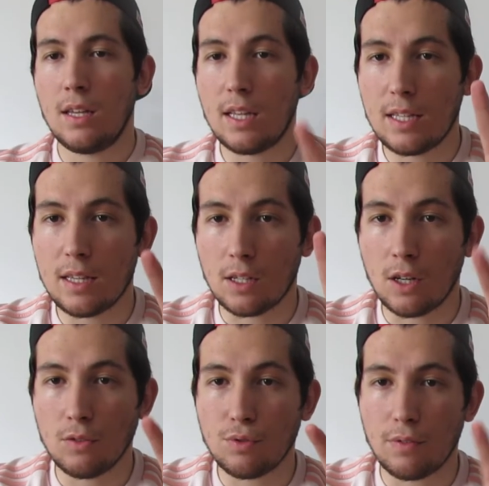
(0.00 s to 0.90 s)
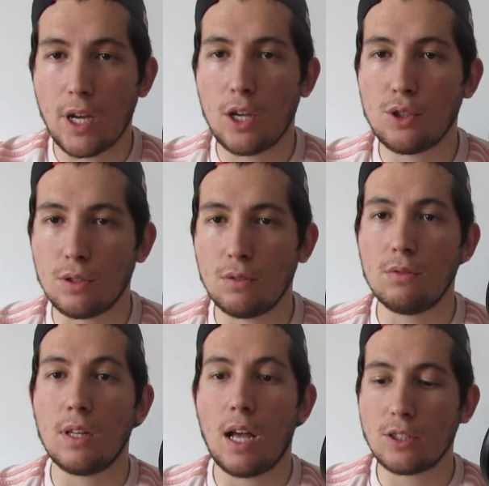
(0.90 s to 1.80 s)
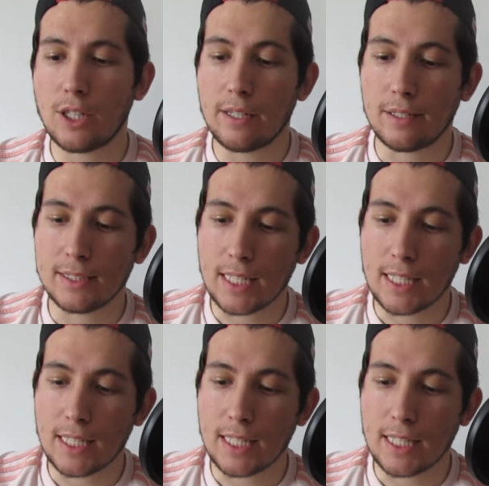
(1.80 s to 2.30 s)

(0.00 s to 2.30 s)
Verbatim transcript: that did the controversial Last Jedi.